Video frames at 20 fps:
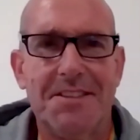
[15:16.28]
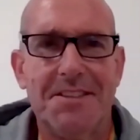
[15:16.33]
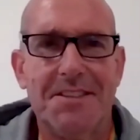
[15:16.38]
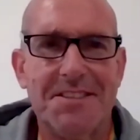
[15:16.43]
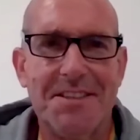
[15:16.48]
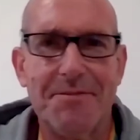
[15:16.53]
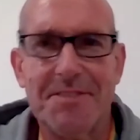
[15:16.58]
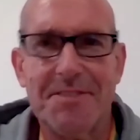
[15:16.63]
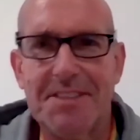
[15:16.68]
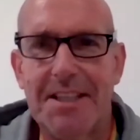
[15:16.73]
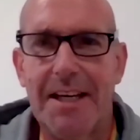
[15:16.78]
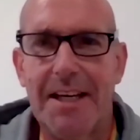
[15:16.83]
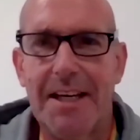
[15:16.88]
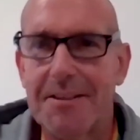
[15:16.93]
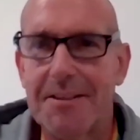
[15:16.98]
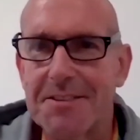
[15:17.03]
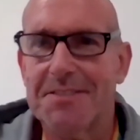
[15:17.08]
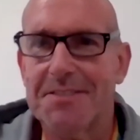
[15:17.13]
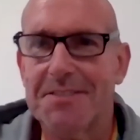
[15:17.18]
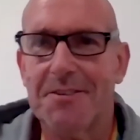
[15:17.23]
78,
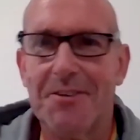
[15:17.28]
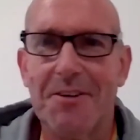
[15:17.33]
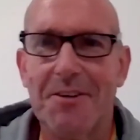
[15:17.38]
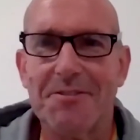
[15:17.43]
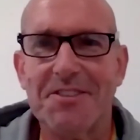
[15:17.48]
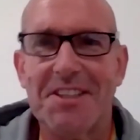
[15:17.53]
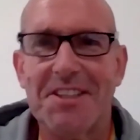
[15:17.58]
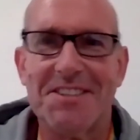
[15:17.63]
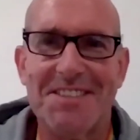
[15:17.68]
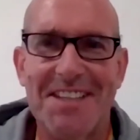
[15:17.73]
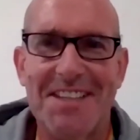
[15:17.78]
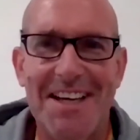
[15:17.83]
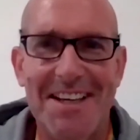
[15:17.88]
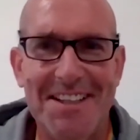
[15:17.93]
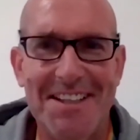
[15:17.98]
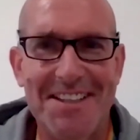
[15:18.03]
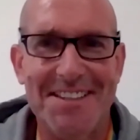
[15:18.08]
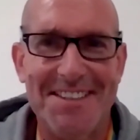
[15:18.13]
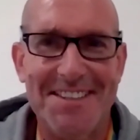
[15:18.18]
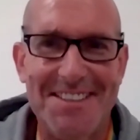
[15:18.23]
was it? No,
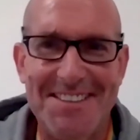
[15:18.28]
68.